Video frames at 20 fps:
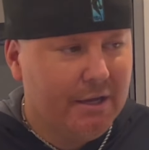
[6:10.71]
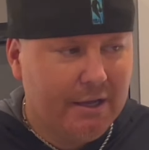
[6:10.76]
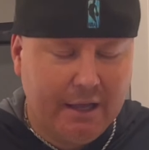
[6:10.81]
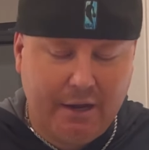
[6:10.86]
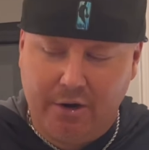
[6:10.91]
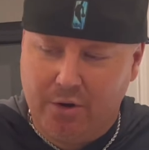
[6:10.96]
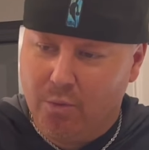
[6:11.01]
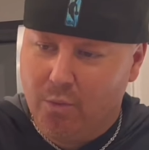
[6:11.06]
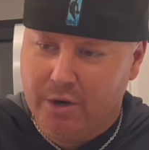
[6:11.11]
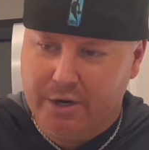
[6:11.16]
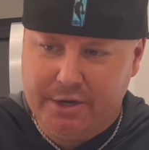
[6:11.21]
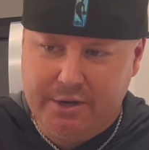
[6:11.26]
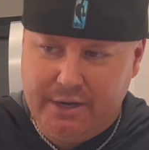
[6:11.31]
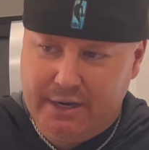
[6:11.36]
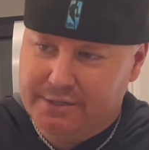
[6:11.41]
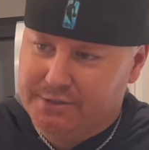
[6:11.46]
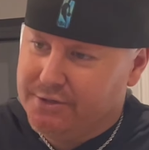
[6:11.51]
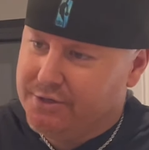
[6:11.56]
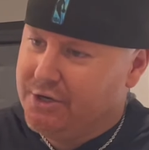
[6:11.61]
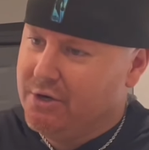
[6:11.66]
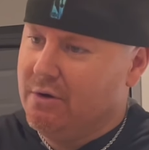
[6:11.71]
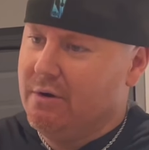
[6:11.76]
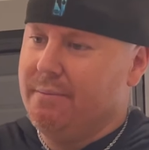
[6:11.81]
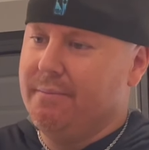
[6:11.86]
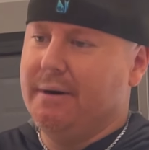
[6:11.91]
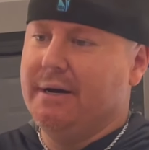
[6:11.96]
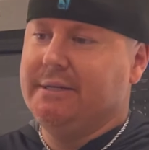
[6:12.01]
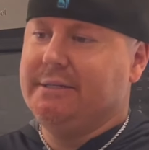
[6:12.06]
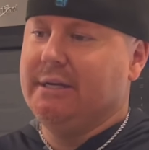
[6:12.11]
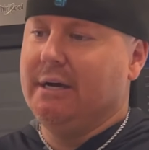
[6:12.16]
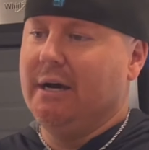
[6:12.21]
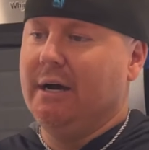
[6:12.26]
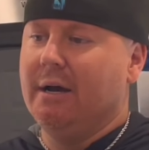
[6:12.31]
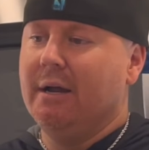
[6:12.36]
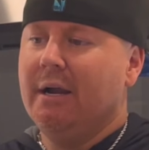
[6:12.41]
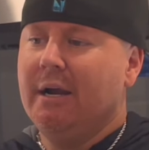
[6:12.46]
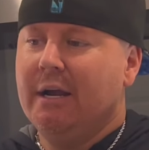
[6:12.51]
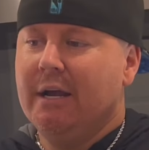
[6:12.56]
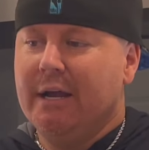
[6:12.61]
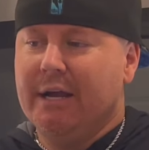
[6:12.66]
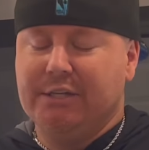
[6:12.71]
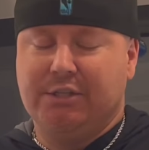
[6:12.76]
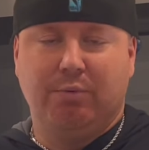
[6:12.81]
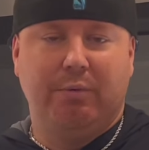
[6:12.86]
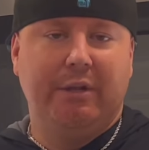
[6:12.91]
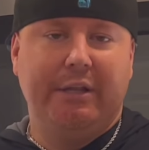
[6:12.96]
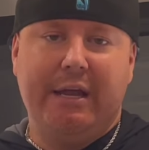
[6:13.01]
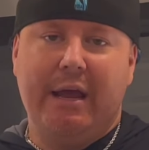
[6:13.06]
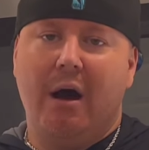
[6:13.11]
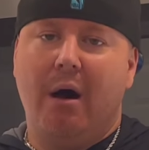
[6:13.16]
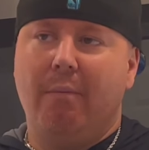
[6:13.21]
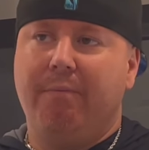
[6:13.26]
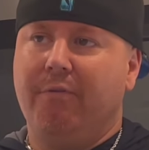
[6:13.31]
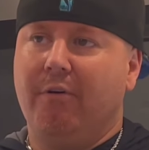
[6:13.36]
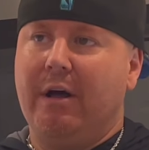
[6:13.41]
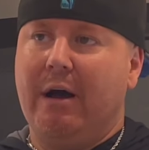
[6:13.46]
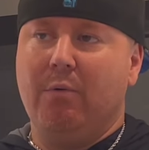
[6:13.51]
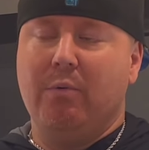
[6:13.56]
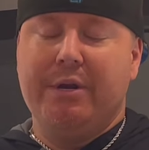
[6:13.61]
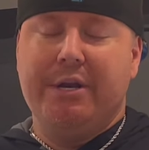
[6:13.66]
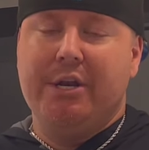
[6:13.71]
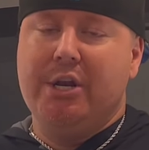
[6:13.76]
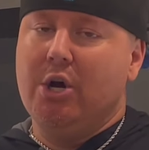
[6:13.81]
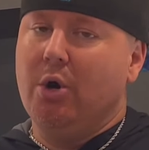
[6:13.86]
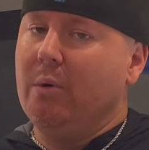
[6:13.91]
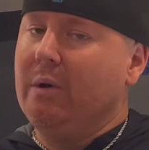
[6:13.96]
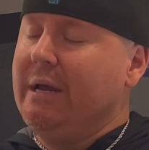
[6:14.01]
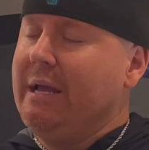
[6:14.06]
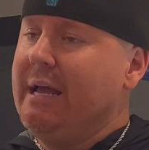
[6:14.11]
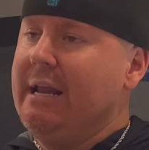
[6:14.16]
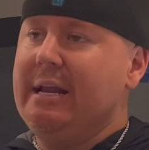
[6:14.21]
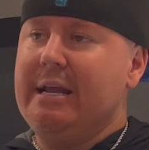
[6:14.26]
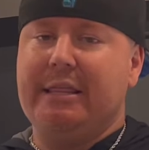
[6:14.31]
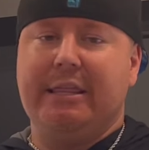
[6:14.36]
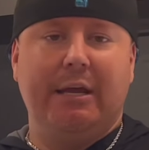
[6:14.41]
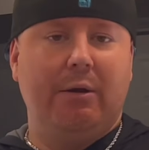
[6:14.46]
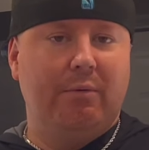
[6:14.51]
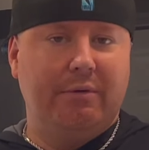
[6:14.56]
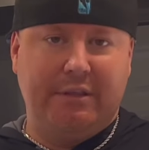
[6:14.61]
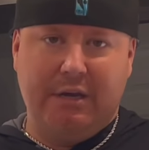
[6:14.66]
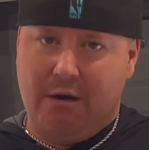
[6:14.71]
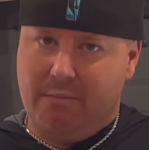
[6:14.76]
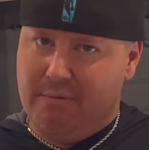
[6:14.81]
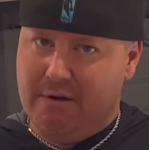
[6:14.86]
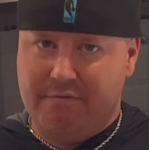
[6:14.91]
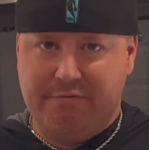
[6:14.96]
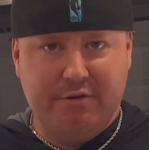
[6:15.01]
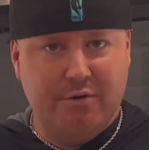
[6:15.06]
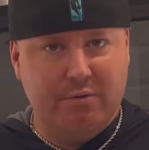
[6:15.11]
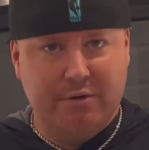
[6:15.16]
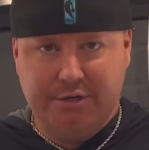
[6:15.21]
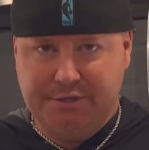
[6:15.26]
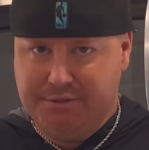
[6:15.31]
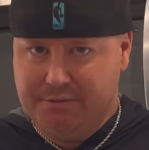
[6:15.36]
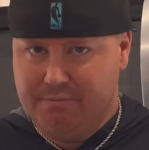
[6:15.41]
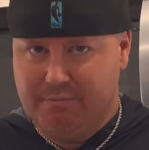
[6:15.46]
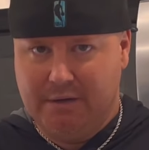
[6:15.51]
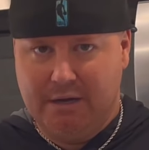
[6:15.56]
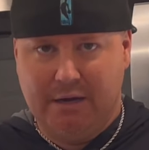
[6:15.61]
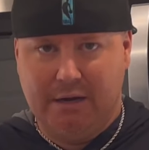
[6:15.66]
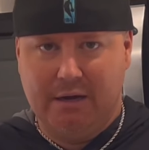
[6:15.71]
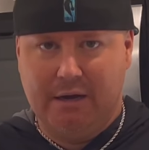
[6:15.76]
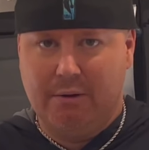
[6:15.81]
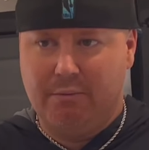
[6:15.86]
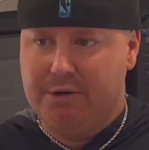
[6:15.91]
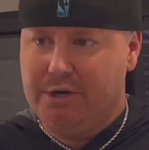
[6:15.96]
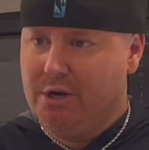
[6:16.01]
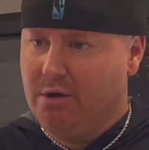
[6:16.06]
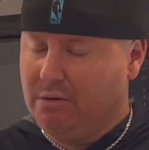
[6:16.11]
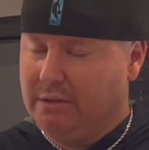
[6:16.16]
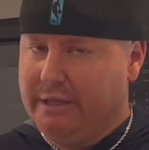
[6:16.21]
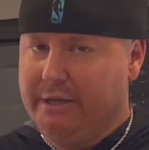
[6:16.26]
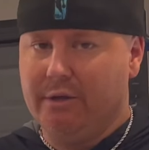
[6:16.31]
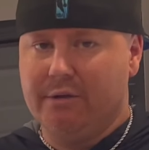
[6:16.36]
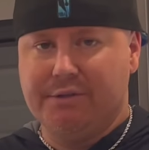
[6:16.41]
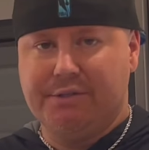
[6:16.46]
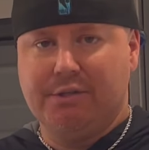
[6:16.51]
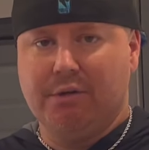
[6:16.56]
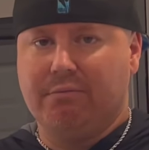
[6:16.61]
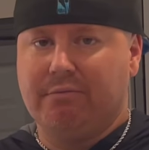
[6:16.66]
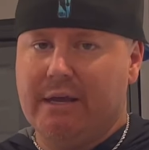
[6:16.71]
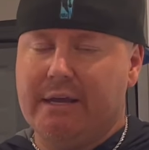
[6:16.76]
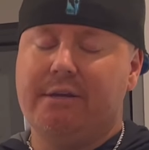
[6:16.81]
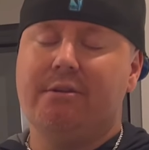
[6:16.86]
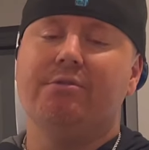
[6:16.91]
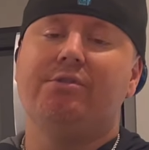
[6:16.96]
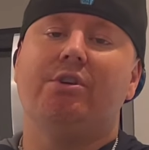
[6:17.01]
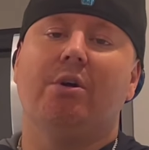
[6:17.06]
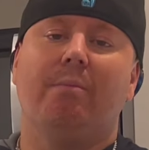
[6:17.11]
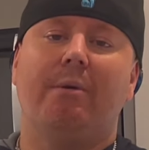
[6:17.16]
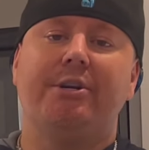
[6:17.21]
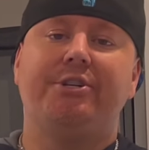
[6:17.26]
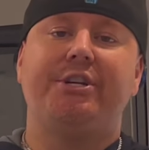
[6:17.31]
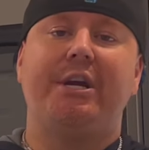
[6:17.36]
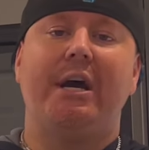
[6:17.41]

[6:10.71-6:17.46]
I don't know what you guys are doing, but uh, it's really helpful. I wouldn't know anything without my viewers. Uh, I would know little. So thank you so much,